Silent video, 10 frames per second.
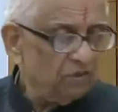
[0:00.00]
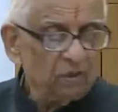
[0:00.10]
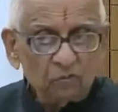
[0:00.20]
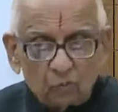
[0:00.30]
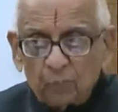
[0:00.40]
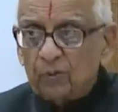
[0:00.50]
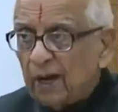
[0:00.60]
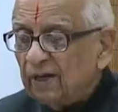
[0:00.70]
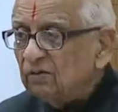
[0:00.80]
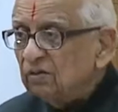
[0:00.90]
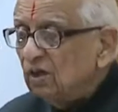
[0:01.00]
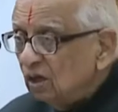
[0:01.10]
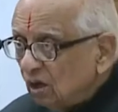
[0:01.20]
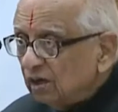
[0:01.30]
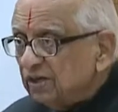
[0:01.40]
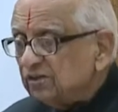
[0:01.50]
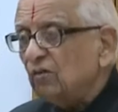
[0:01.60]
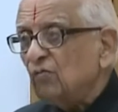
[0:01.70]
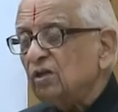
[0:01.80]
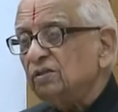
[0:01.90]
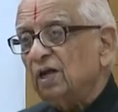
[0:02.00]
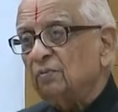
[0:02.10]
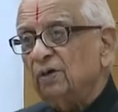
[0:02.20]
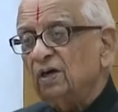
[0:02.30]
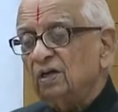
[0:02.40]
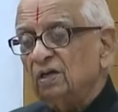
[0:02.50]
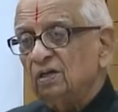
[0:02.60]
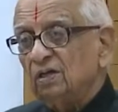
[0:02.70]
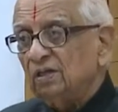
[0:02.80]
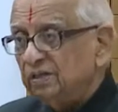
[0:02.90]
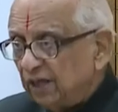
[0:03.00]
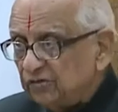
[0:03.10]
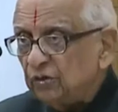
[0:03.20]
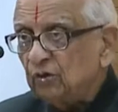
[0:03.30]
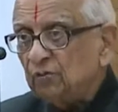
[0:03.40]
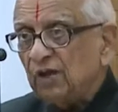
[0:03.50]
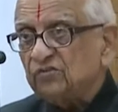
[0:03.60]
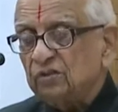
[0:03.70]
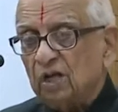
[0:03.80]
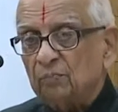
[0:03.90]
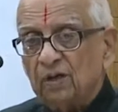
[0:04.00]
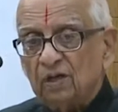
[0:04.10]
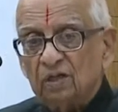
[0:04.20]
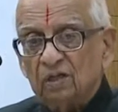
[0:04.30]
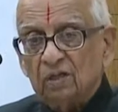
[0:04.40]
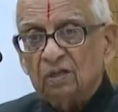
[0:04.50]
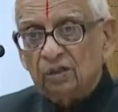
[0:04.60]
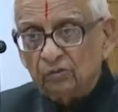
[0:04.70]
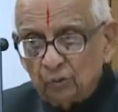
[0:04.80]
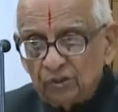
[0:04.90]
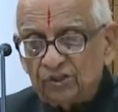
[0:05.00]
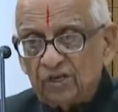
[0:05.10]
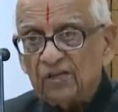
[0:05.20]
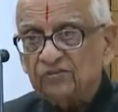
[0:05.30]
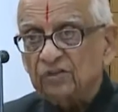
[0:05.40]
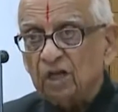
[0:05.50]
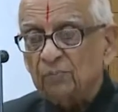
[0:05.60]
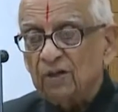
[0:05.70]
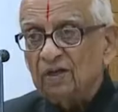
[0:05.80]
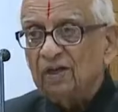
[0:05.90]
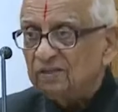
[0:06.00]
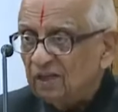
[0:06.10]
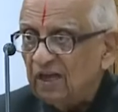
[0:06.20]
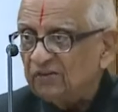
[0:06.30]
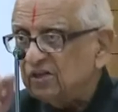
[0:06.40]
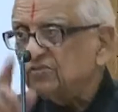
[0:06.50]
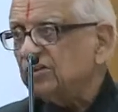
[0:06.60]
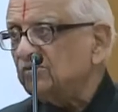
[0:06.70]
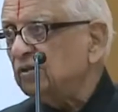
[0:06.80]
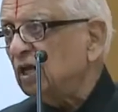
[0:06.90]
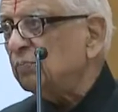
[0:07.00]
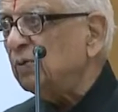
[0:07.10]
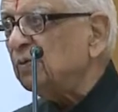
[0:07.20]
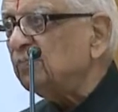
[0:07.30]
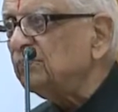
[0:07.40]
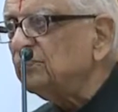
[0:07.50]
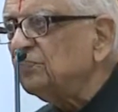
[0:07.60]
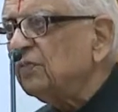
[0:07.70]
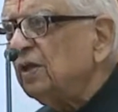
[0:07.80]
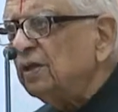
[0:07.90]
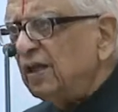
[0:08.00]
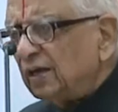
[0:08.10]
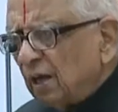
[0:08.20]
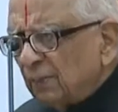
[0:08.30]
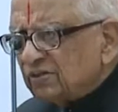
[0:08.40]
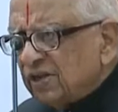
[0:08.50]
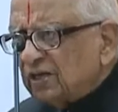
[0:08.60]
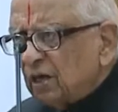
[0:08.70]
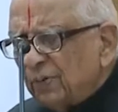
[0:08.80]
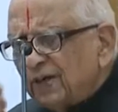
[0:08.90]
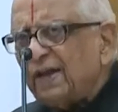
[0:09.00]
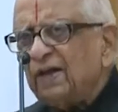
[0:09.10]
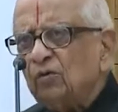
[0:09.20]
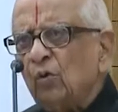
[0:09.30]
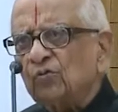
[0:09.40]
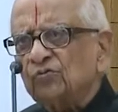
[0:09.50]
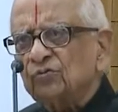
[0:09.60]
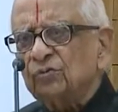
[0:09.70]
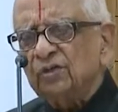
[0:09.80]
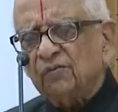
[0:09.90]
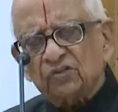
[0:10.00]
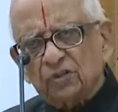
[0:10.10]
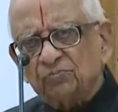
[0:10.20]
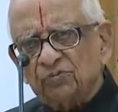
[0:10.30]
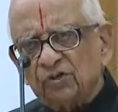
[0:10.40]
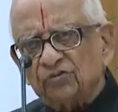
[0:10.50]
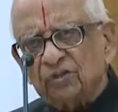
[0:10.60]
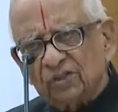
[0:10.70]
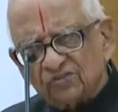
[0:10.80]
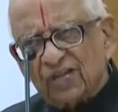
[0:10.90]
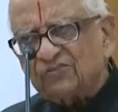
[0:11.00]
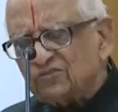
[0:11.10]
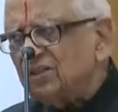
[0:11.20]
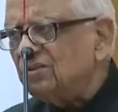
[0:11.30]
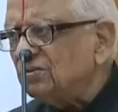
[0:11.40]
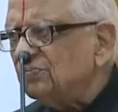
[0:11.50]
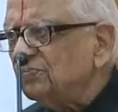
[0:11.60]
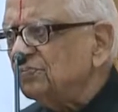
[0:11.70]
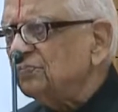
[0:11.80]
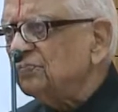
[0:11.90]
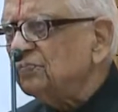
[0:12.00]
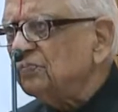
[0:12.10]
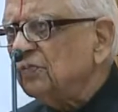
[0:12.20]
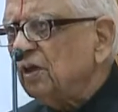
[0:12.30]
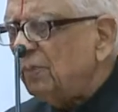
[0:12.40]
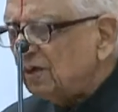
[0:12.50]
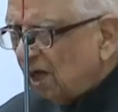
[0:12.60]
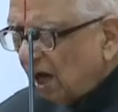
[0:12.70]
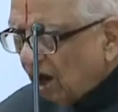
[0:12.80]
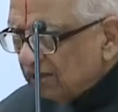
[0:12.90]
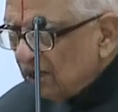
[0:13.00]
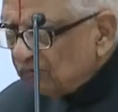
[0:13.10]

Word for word: uh, supreme and lawyers have got a dharma, the executive has a dharma, the judiciary has a dharma, the legislature has a dharma. They are demonstrated by anecdotes in our scriptures, in Sanskrit. But are